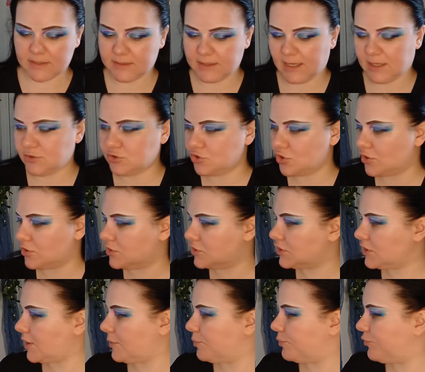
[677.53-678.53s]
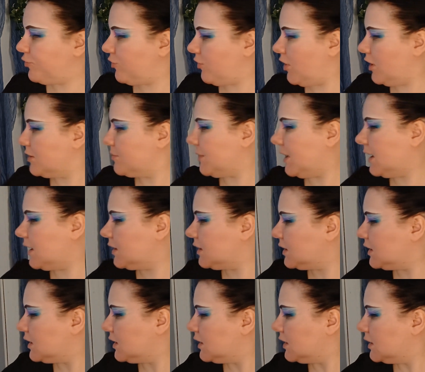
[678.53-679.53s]
that done. So primer.
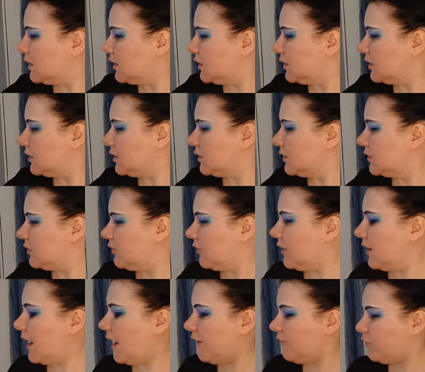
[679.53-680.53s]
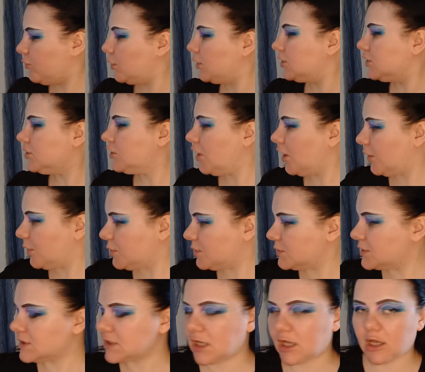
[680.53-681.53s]
Right, everyone
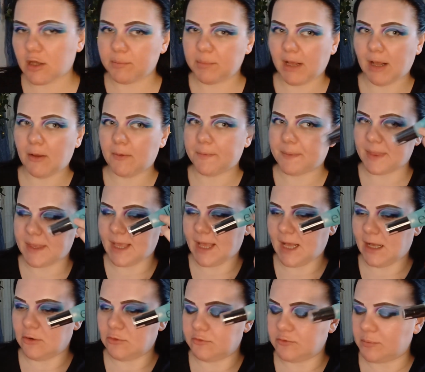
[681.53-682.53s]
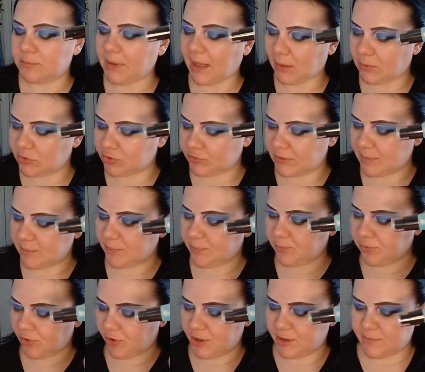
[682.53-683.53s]
knows about the E.L.F Power Grip
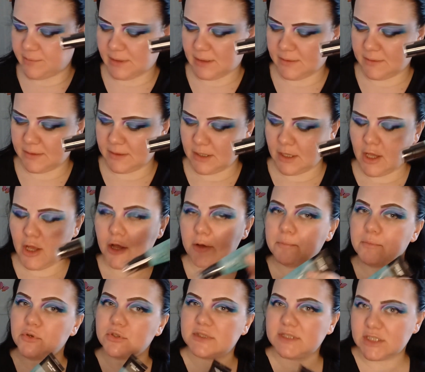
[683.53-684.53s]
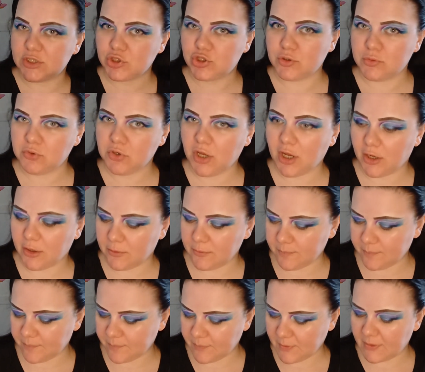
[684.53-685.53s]
Primer, but did you know
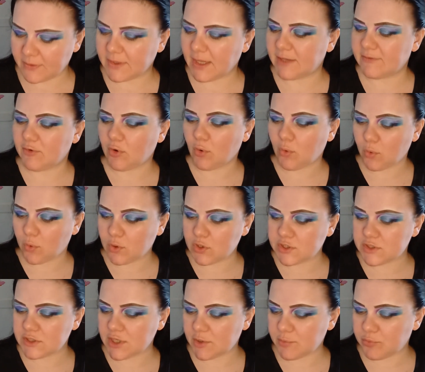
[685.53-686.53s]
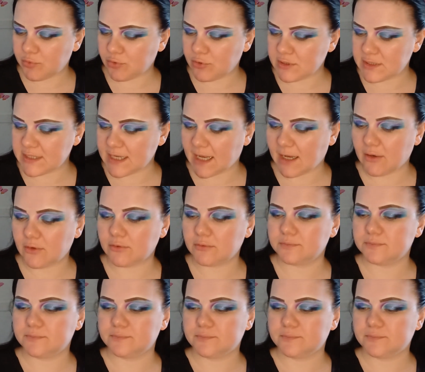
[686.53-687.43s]
they've also brought out